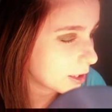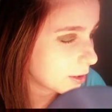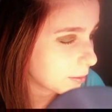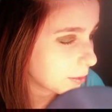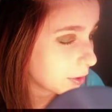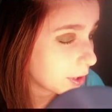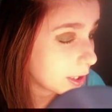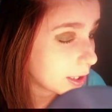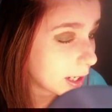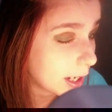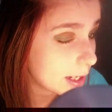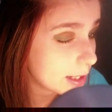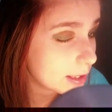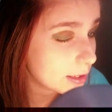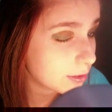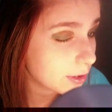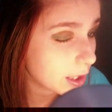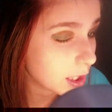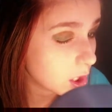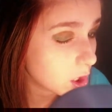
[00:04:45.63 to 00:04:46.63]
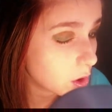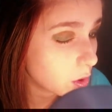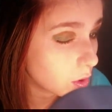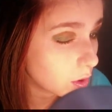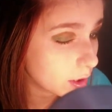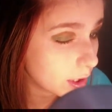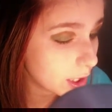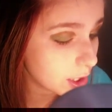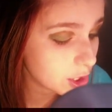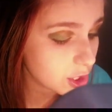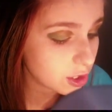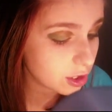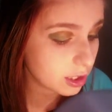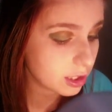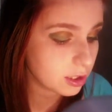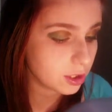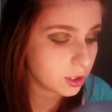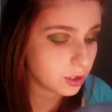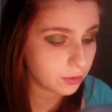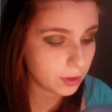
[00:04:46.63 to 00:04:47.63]
like a really nice sort of goldish
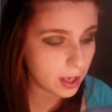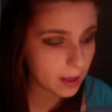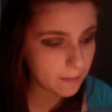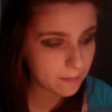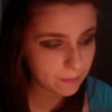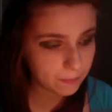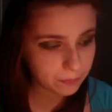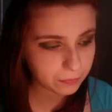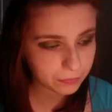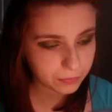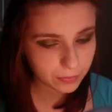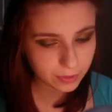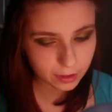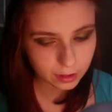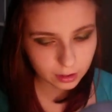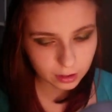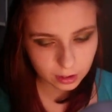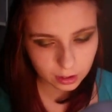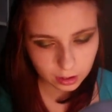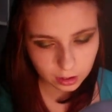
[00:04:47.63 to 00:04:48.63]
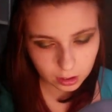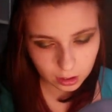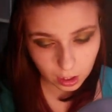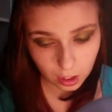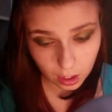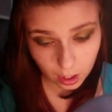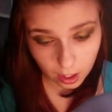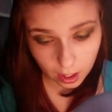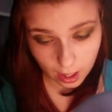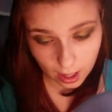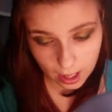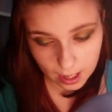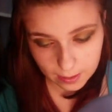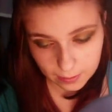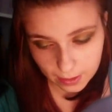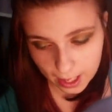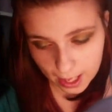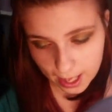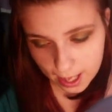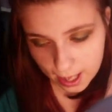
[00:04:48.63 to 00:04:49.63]
sheen to it.
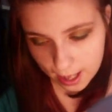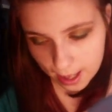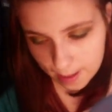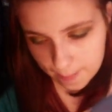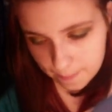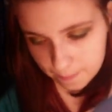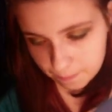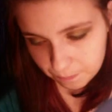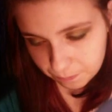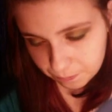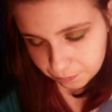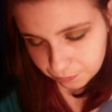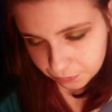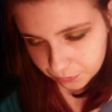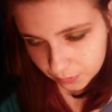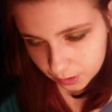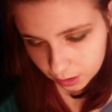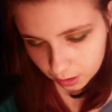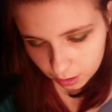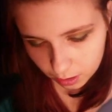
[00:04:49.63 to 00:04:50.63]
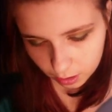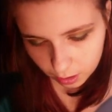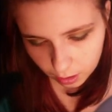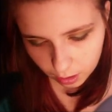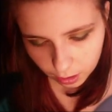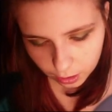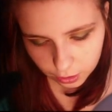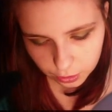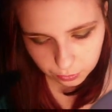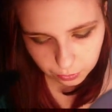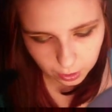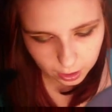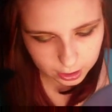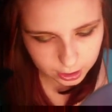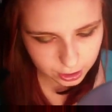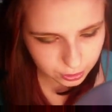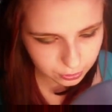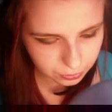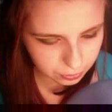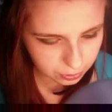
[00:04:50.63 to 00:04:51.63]
And then you
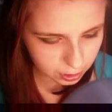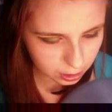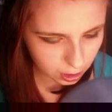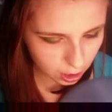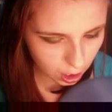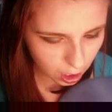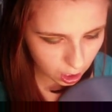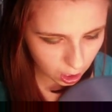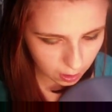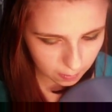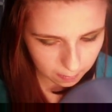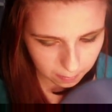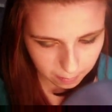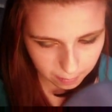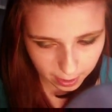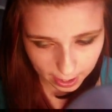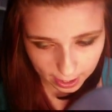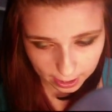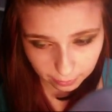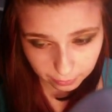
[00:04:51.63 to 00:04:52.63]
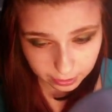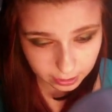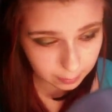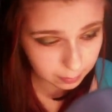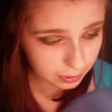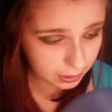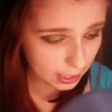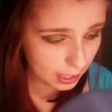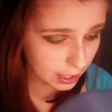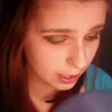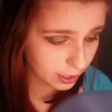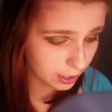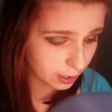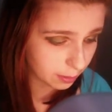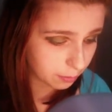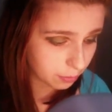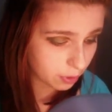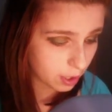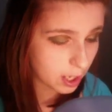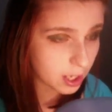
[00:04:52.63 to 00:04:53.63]
want to come back with a
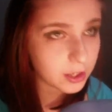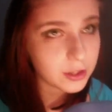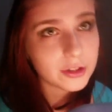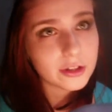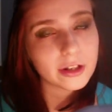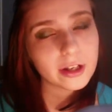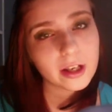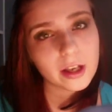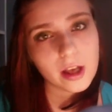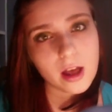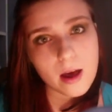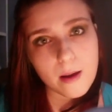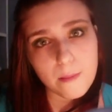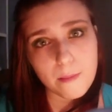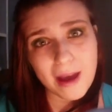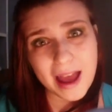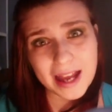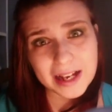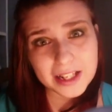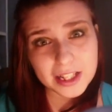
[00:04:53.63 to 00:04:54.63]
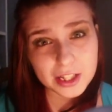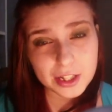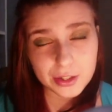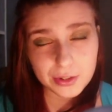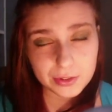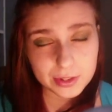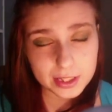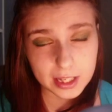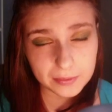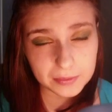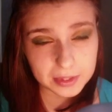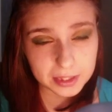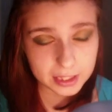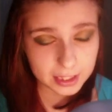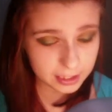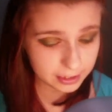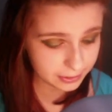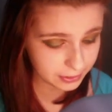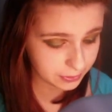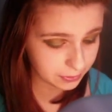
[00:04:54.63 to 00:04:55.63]
blending brush. Max
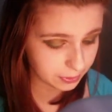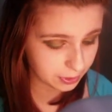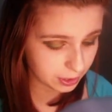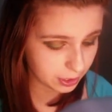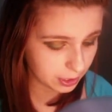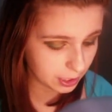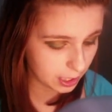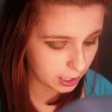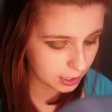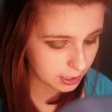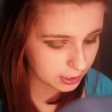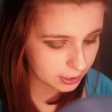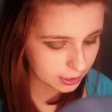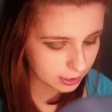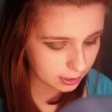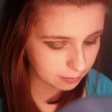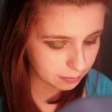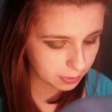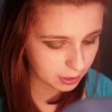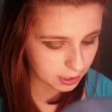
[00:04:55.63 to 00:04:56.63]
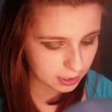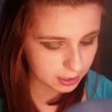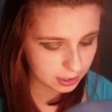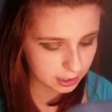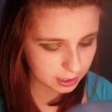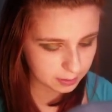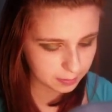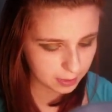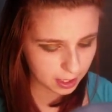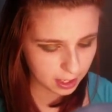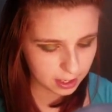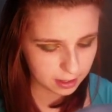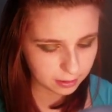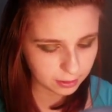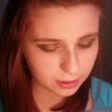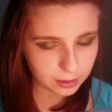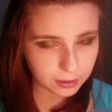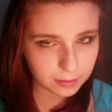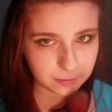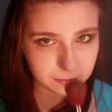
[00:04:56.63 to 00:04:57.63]
217 is really nice, but this is my
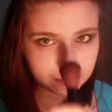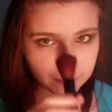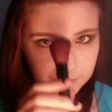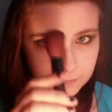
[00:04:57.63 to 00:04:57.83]
little